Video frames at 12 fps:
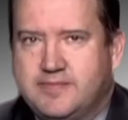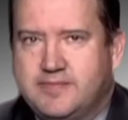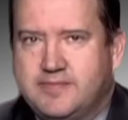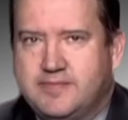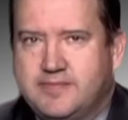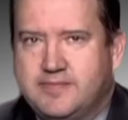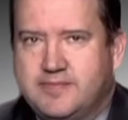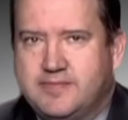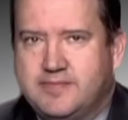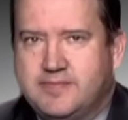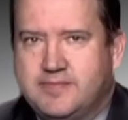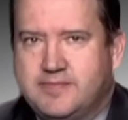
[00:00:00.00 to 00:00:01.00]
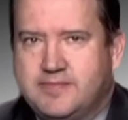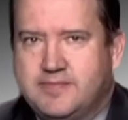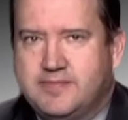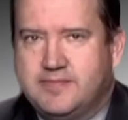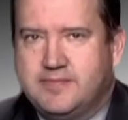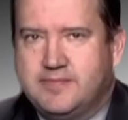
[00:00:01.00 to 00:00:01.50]

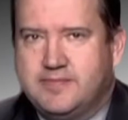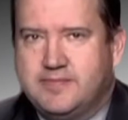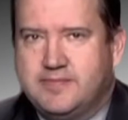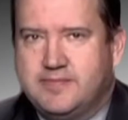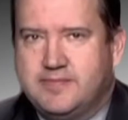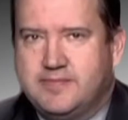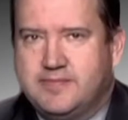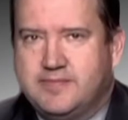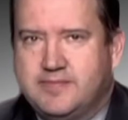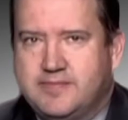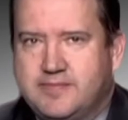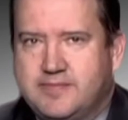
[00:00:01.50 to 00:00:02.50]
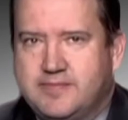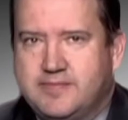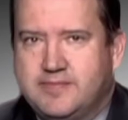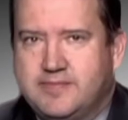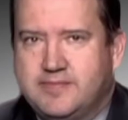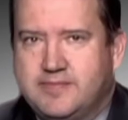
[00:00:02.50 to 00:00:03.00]

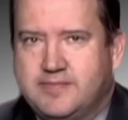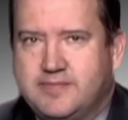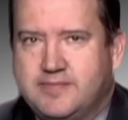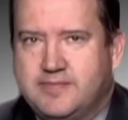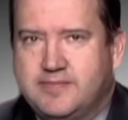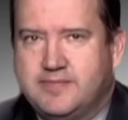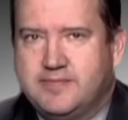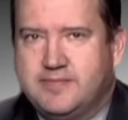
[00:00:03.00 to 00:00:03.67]
The person shown says nothing.